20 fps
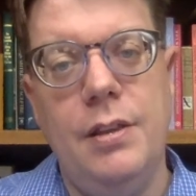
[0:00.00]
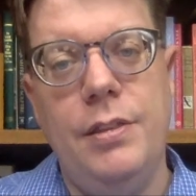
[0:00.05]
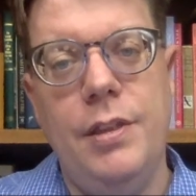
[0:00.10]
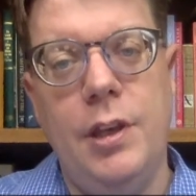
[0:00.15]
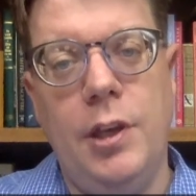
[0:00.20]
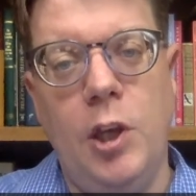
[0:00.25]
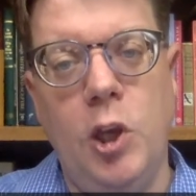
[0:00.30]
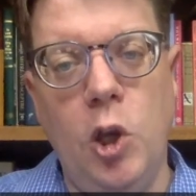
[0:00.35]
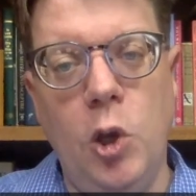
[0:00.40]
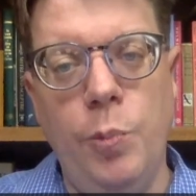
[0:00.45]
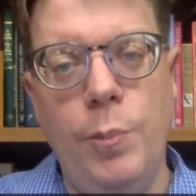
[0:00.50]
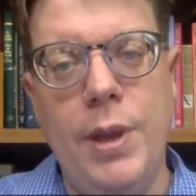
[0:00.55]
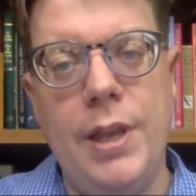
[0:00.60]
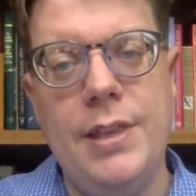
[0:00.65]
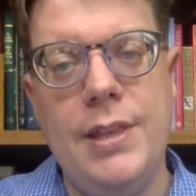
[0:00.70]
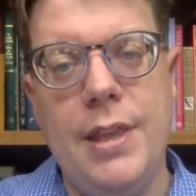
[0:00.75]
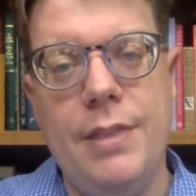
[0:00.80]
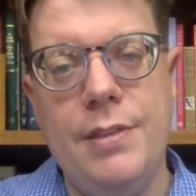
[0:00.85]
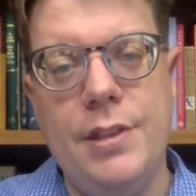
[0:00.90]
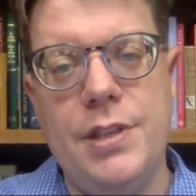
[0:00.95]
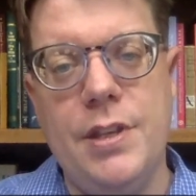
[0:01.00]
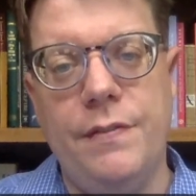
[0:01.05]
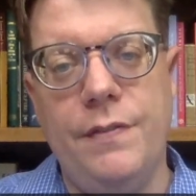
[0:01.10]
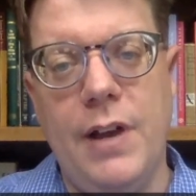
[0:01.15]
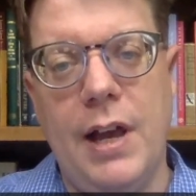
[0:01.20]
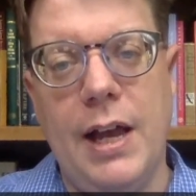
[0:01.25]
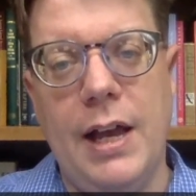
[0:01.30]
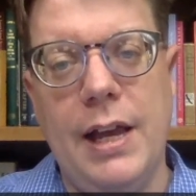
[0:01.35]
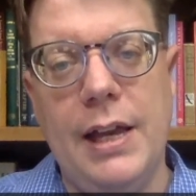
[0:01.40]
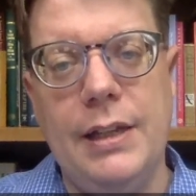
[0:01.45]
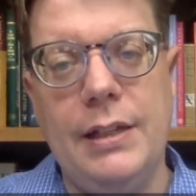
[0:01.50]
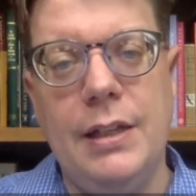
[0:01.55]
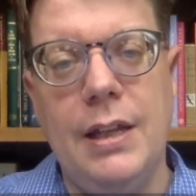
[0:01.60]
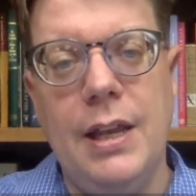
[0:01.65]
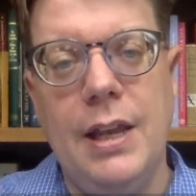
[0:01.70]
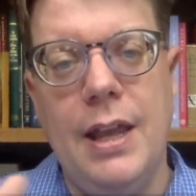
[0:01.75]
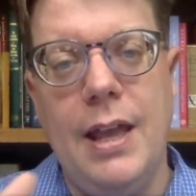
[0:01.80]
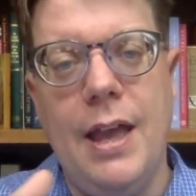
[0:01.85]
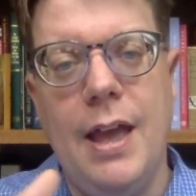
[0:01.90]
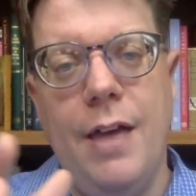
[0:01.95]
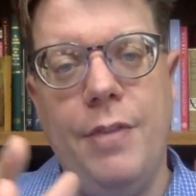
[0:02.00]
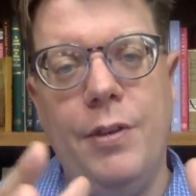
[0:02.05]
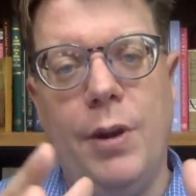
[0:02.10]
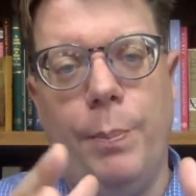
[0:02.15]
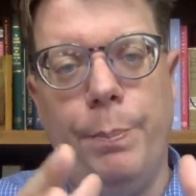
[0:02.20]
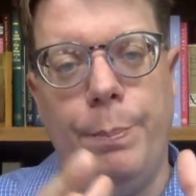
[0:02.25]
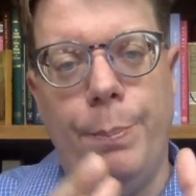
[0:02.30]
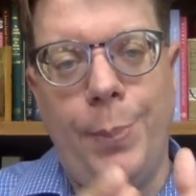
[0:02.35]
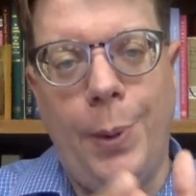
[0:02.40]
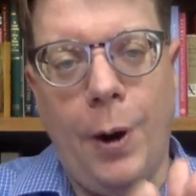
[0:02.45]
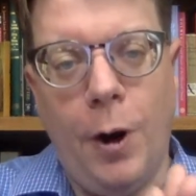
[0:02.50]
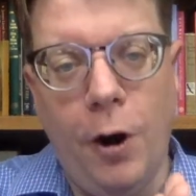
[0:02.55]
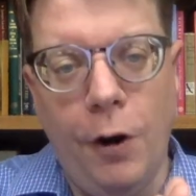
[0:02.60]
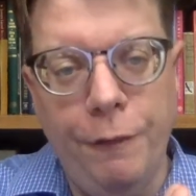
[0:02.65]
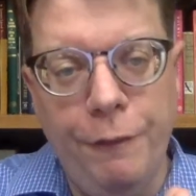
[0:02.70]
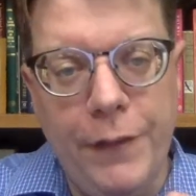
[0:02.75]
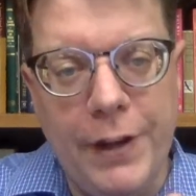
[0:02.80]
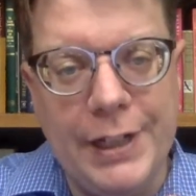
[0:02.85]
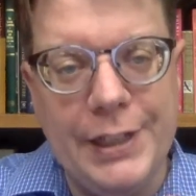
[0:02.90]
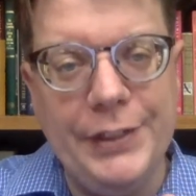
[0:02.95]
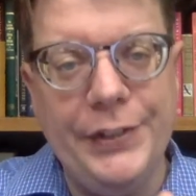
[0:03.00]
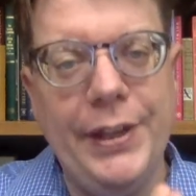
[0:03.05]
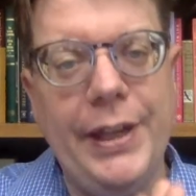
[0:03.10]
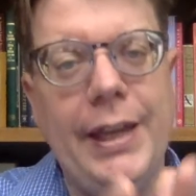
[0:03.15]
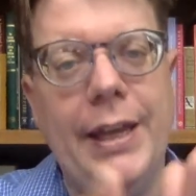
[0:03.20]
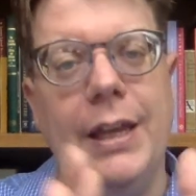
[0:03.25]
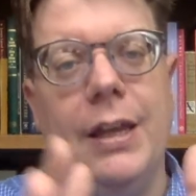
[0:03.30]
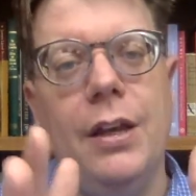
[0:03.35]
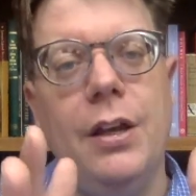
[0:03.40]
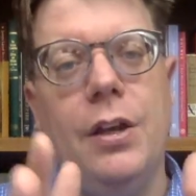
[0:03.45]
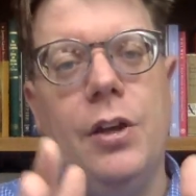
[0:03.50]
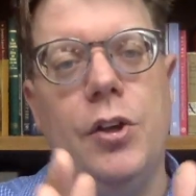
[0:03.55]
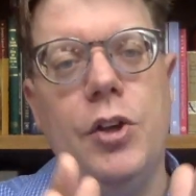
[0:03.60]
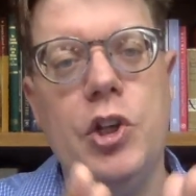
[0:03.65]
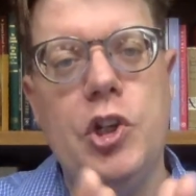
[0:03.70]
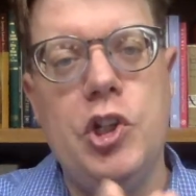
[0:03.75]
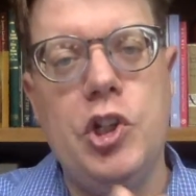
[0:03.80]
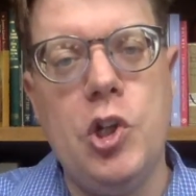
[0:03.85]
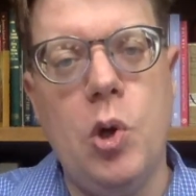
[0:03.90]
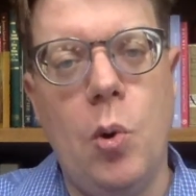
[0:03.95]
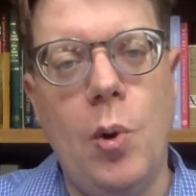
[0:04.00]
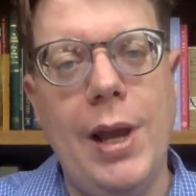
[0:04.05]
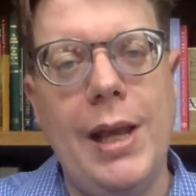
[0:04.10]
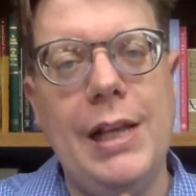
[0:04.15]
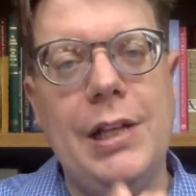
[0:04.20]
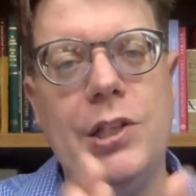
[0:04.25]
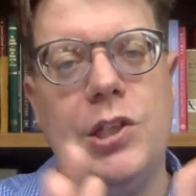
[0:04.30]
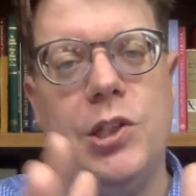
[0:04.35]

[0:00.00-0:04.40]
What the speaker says: the human and the divine, and they're perfectly joined